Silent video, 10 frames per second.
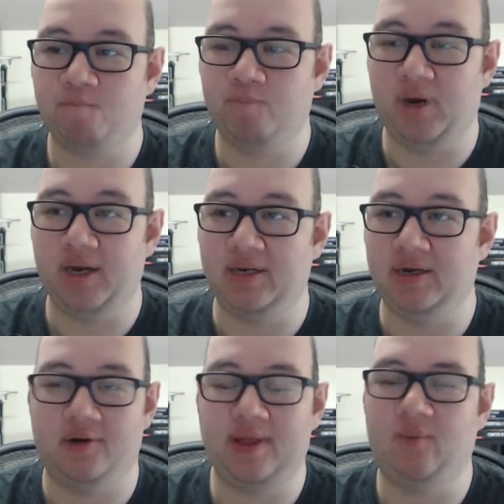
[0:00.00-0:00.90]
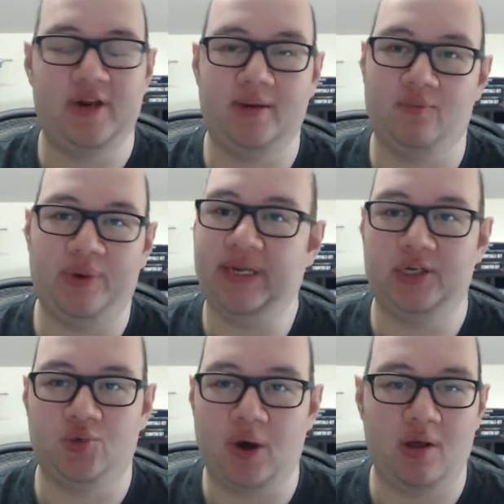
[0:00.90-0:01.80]
But we
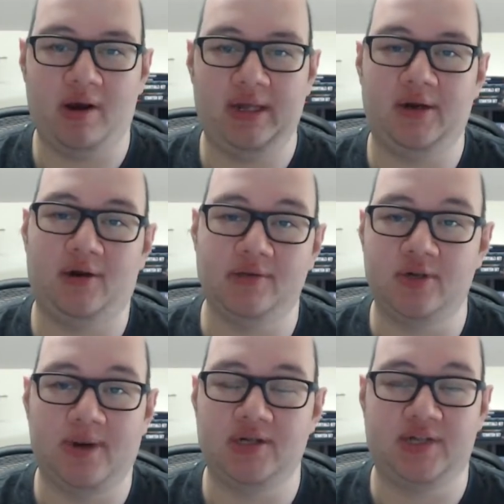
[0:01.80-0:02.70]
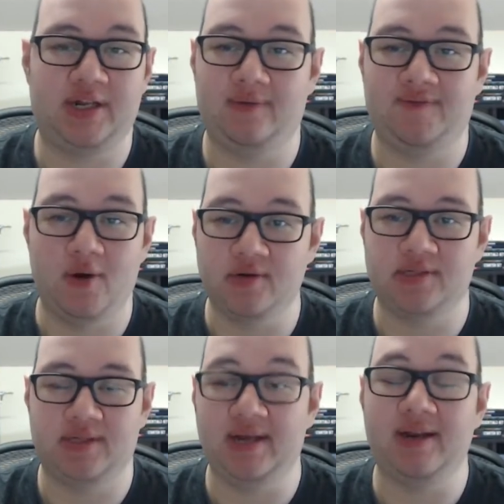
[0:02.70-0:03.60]
didn't dwell on it all too much. They didn't
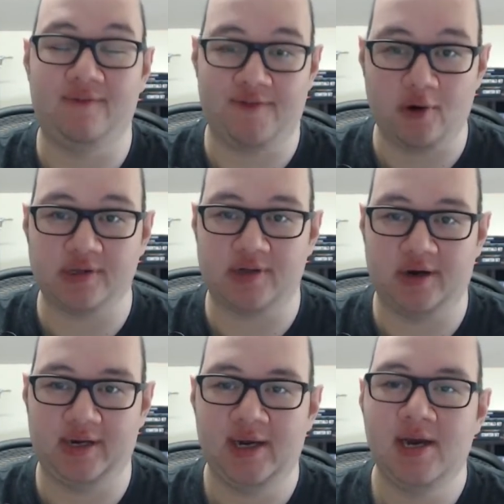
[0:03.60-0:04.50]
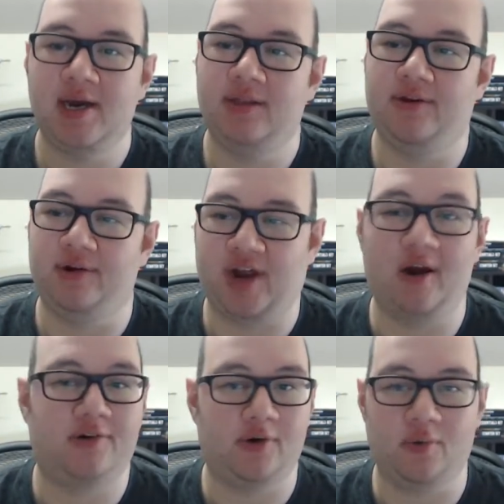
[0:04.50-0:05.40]
focus on it. Their
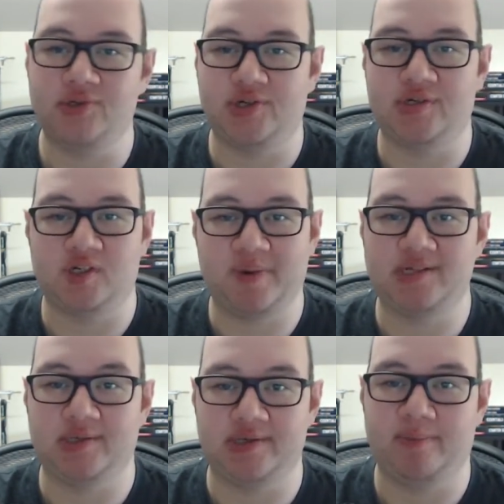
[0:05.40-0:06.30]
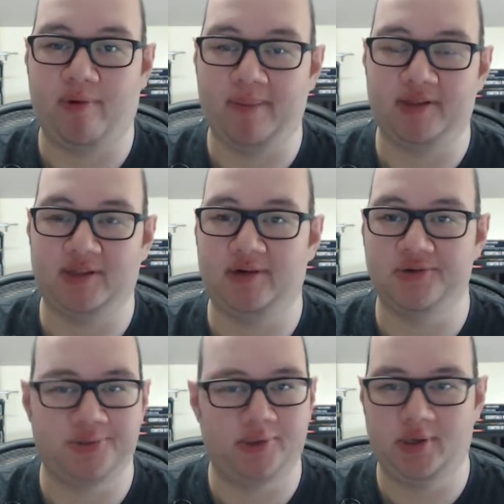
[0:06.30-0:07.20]
character was just expressing disappointment that
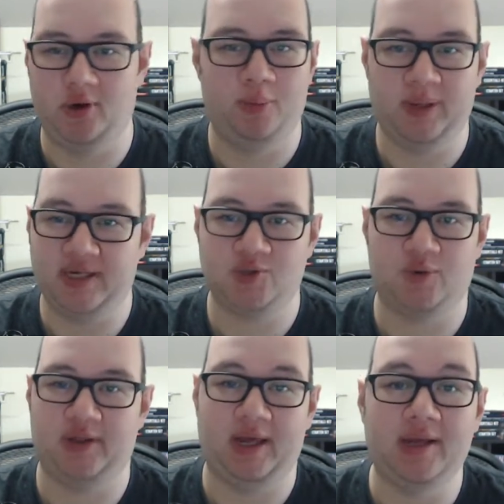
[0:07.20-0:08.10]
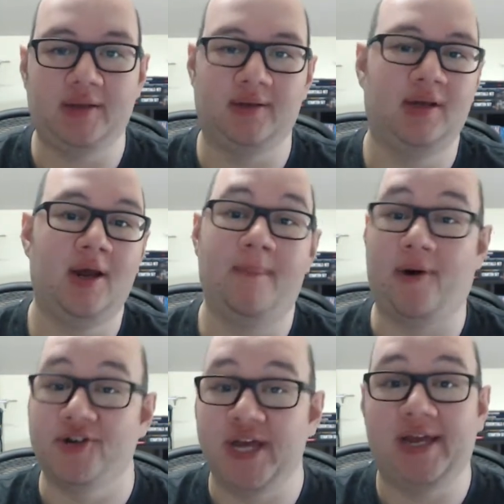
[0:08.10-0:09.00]
there's no place where they can
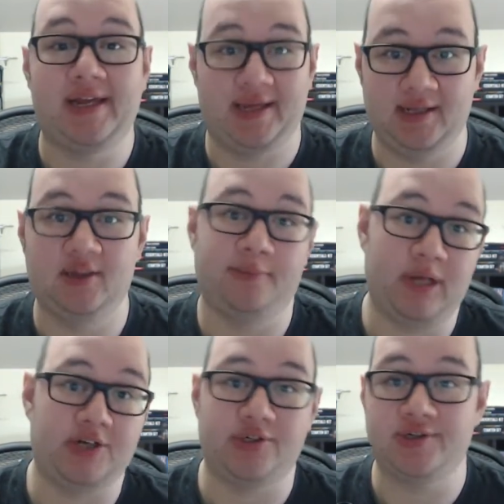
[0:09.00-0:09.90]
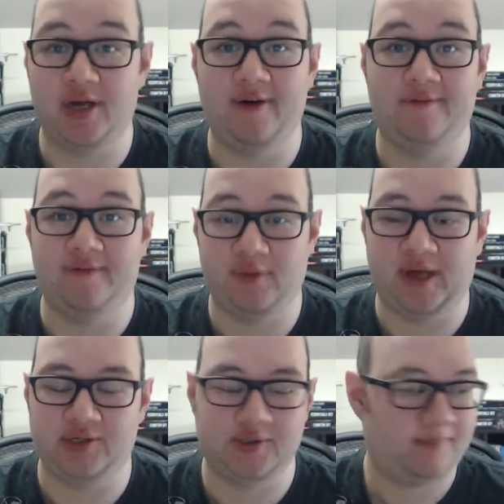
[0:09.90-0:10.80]
partake in the pleasures of the
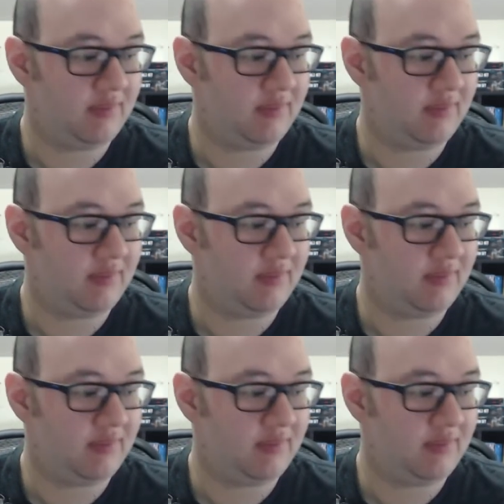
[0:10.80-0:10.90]
flesh.